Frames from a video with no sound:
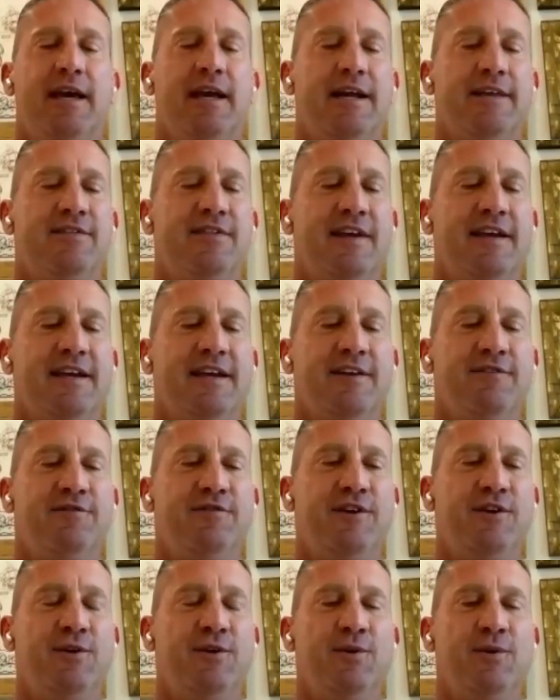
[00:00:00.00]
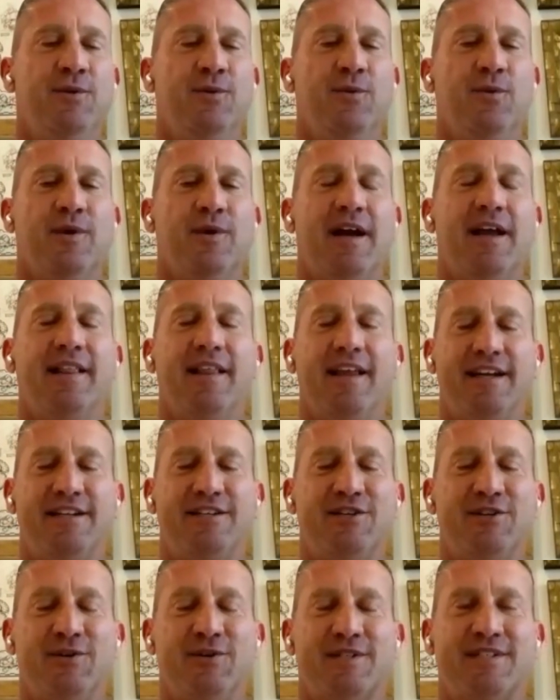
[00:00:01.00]
And I think if you, what I
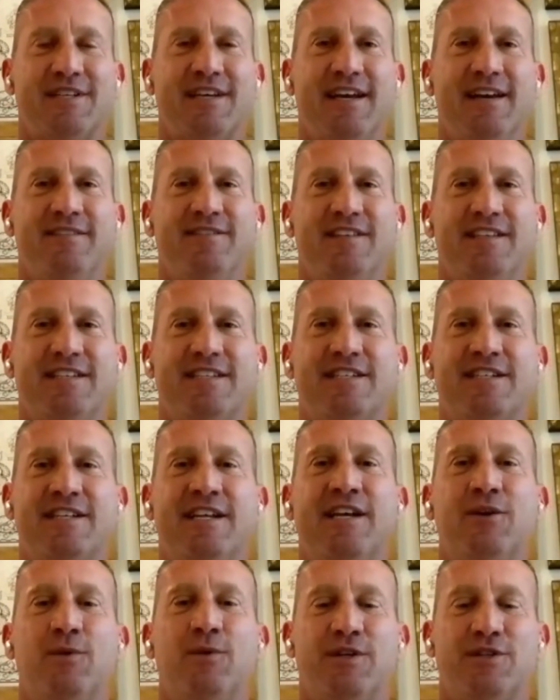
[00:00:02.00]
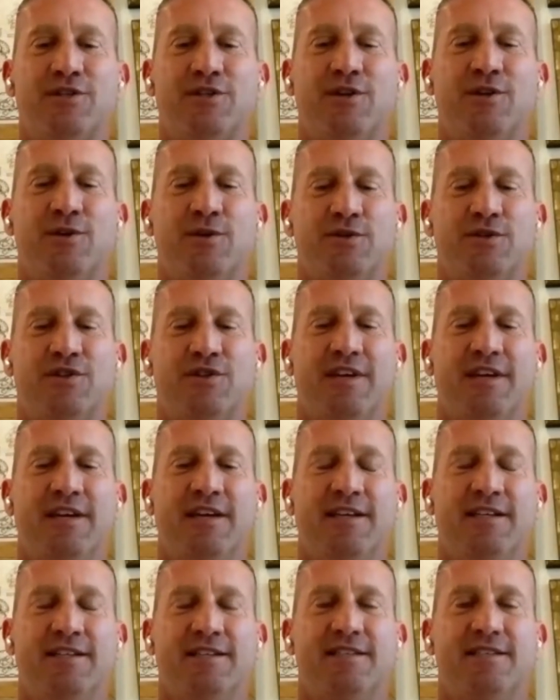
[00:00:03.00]
like to do is kind of distinguish those
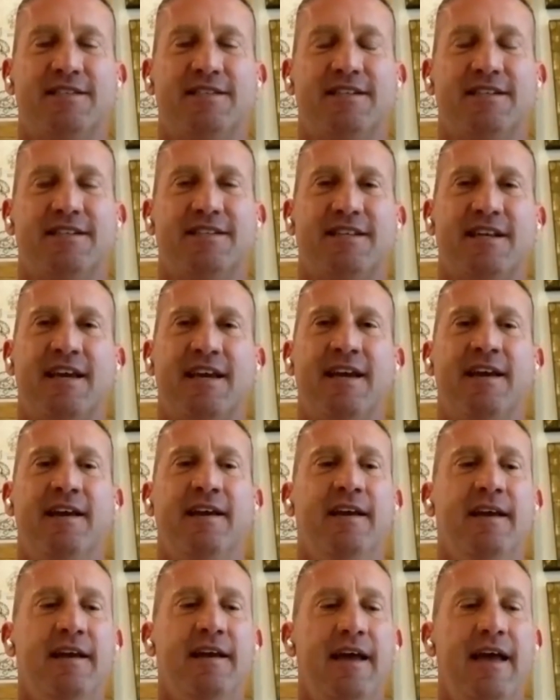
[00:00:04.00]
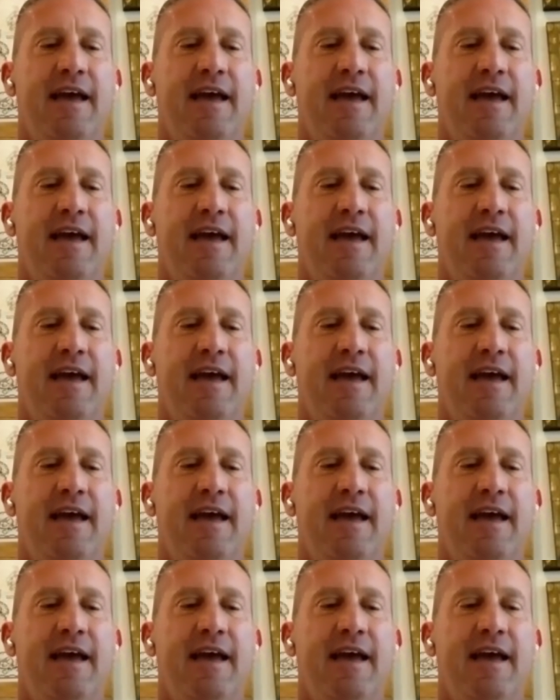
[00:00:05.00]
things to say,